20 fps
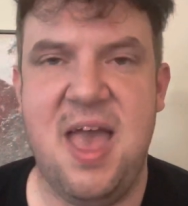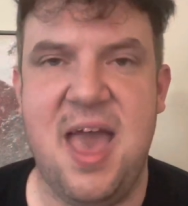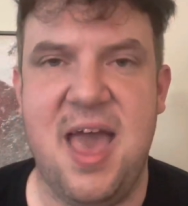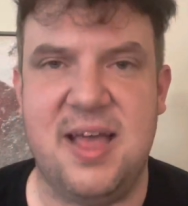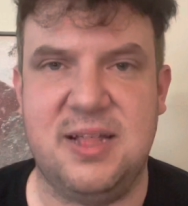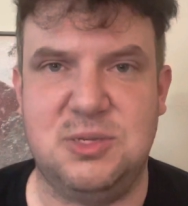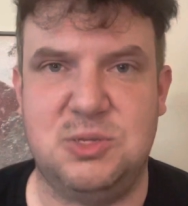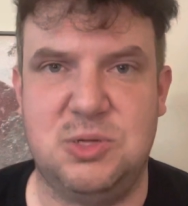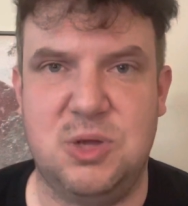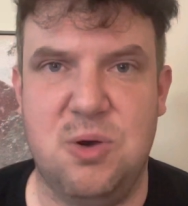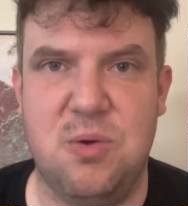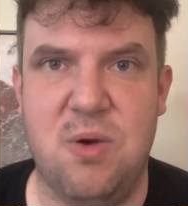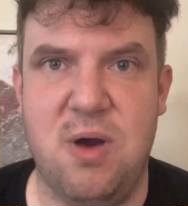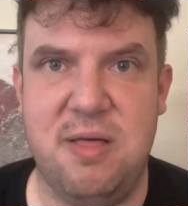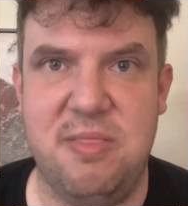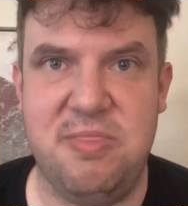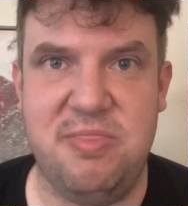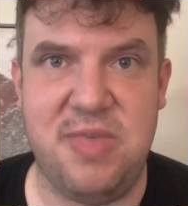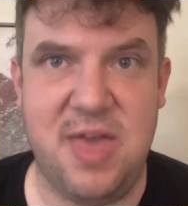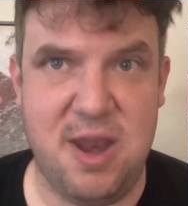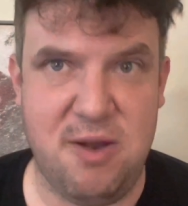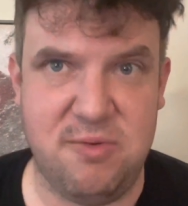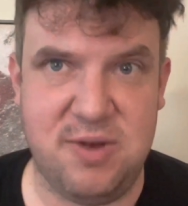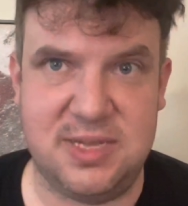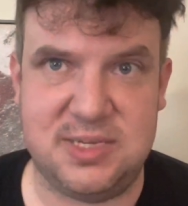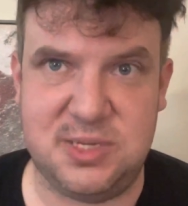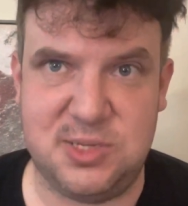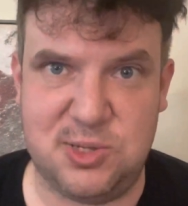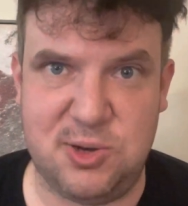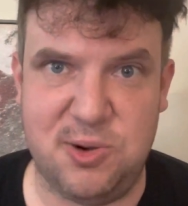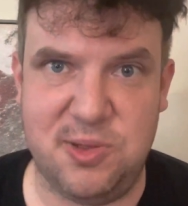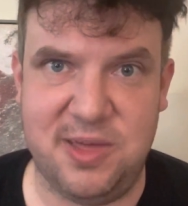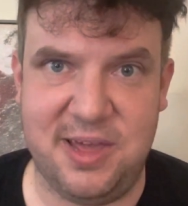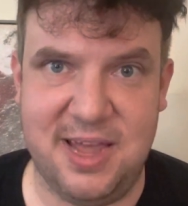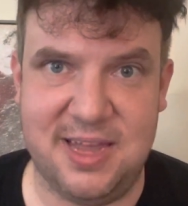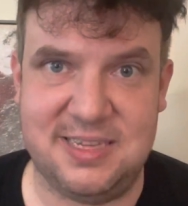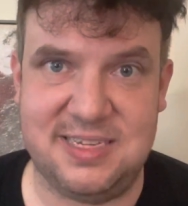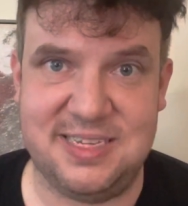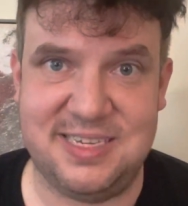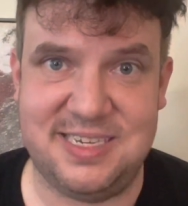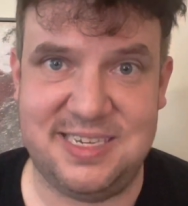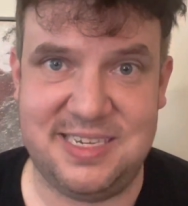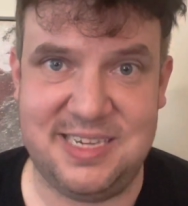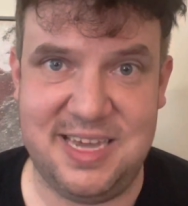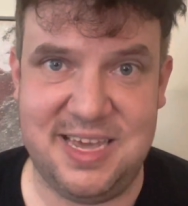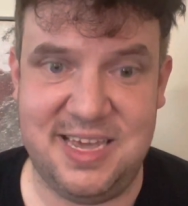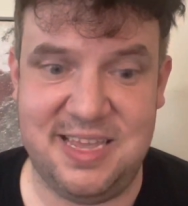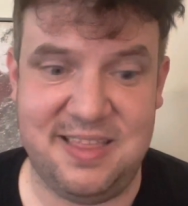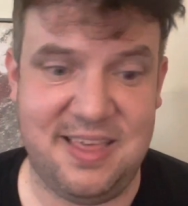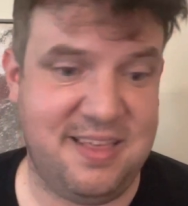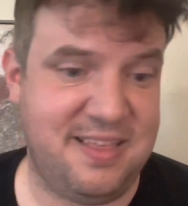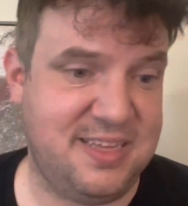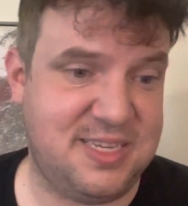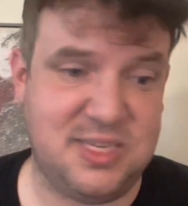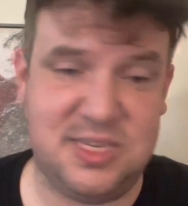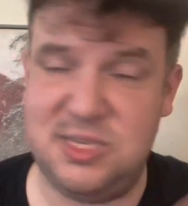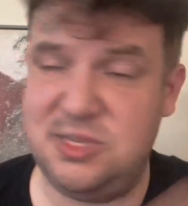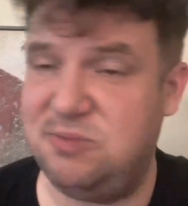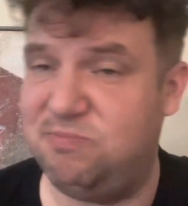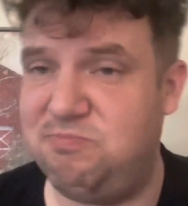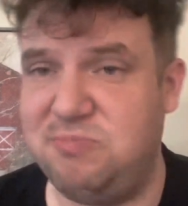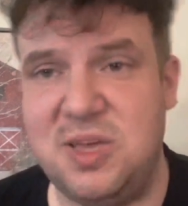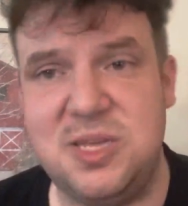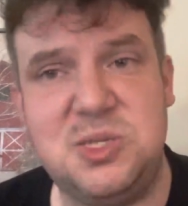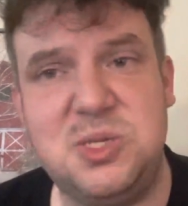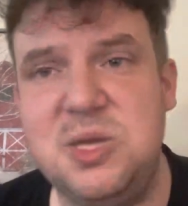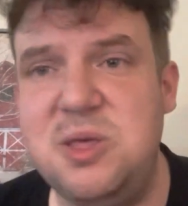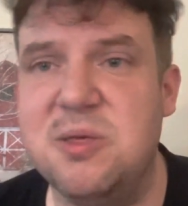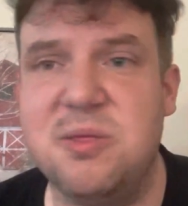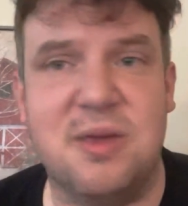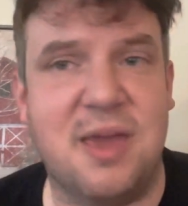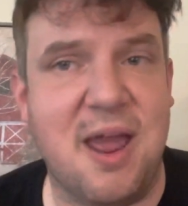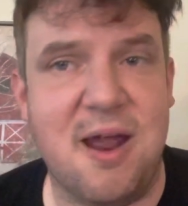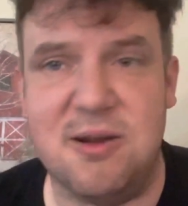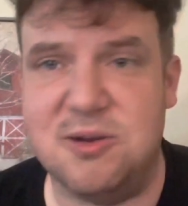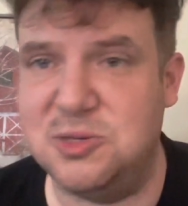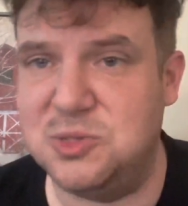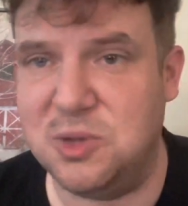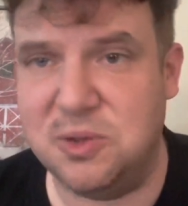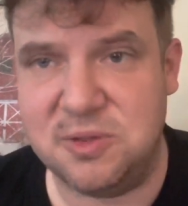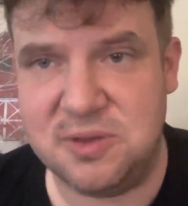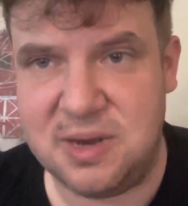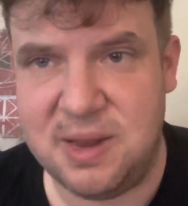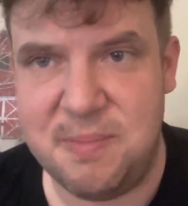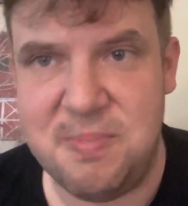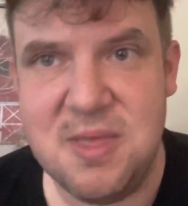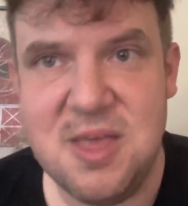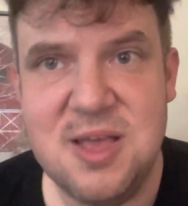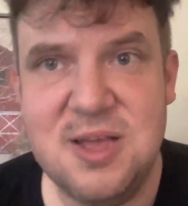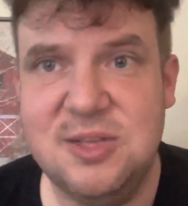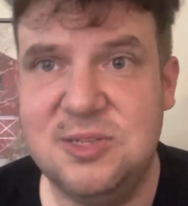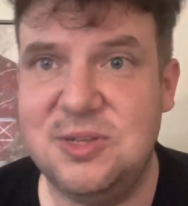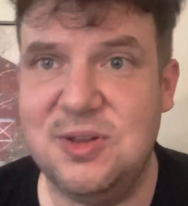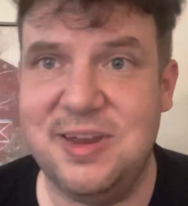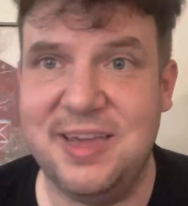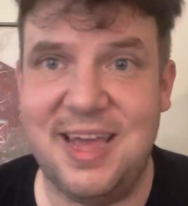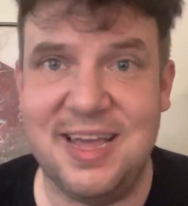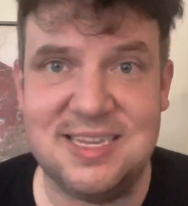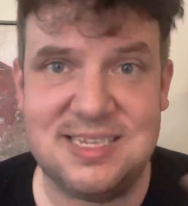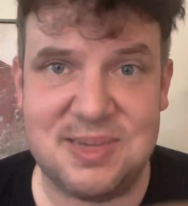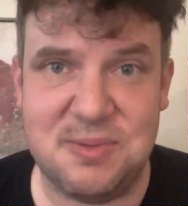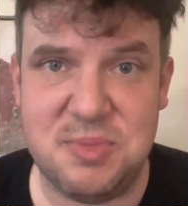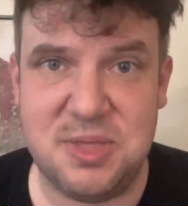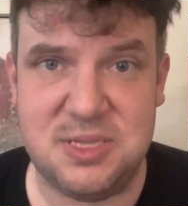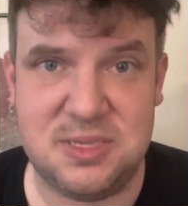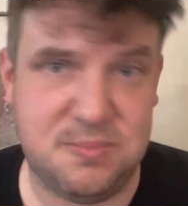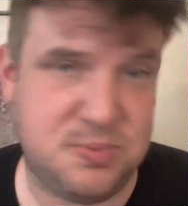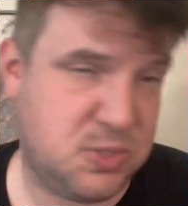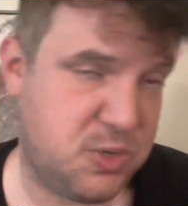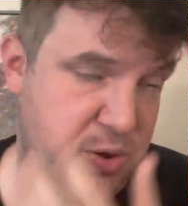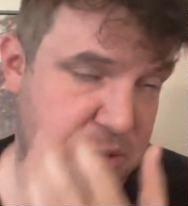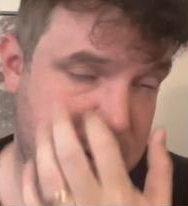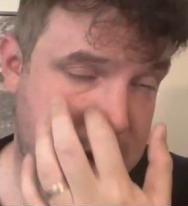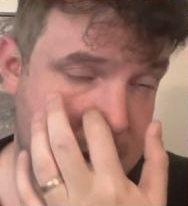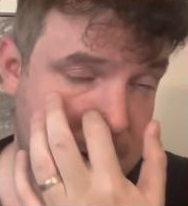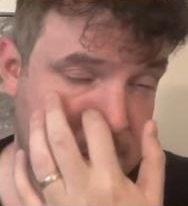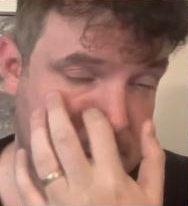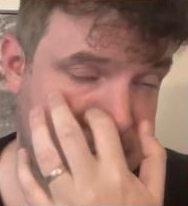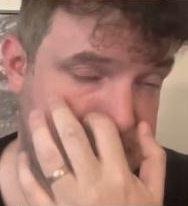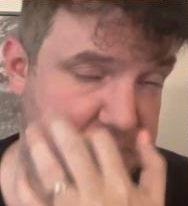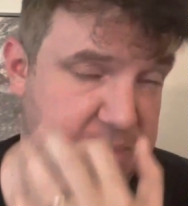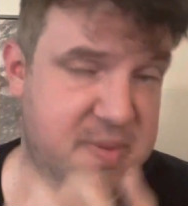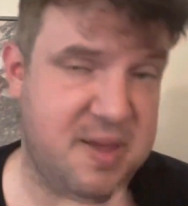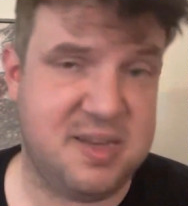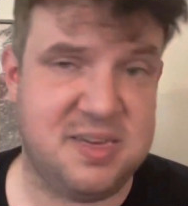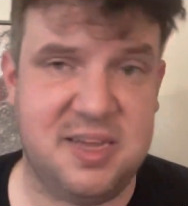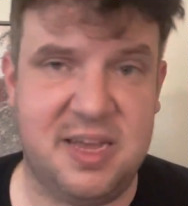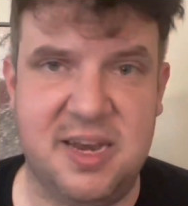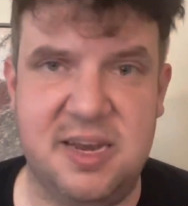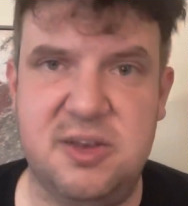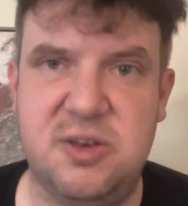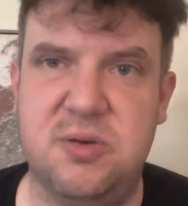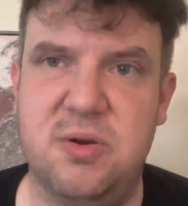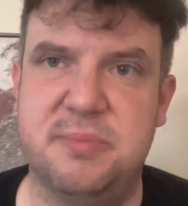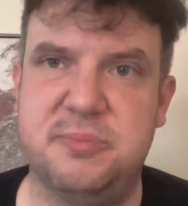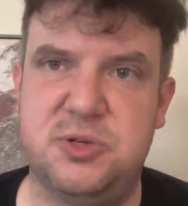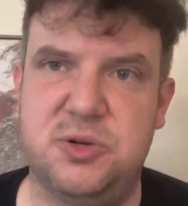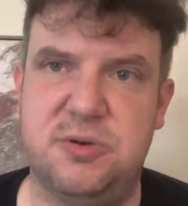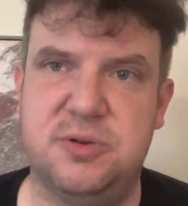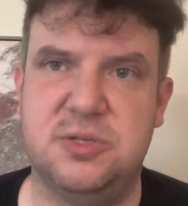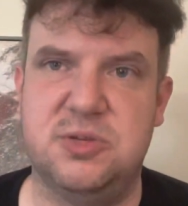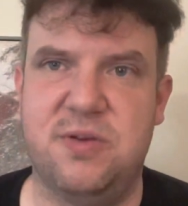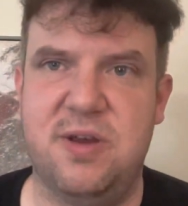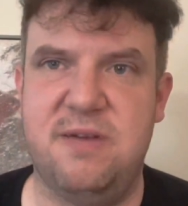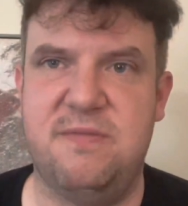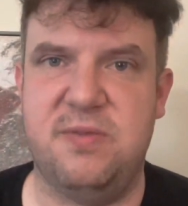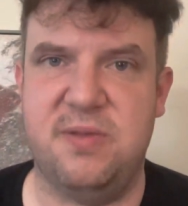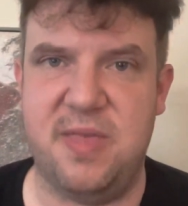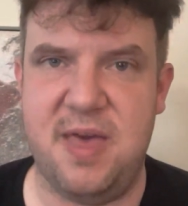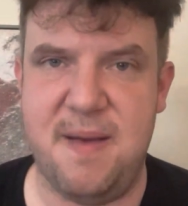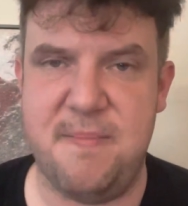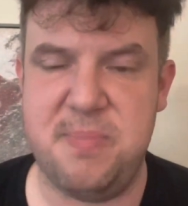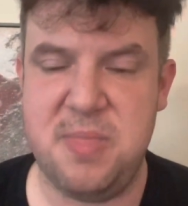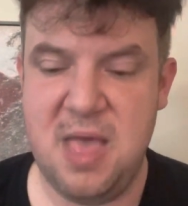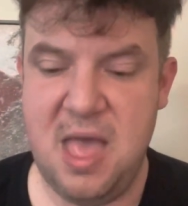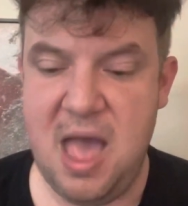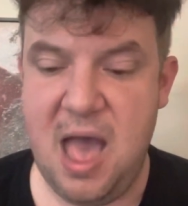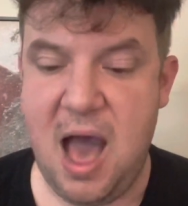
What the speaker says: And so they don't necessarily get to see, they see the characters all the time. So to get some of these obscure characters I'm about to get into, I'm sure is great for them.